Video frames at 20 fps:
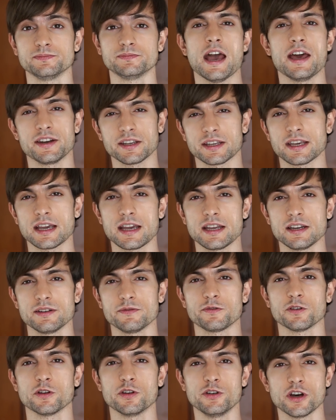And again,
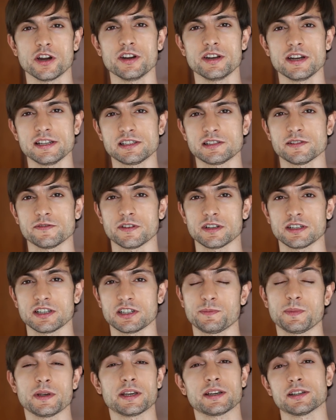for a non-native English
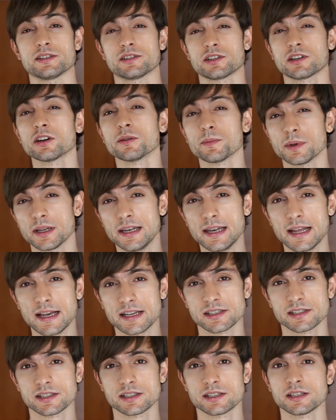speaker, it's going to be
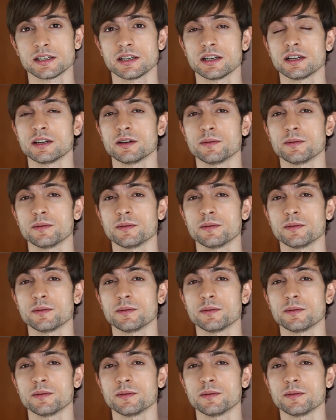less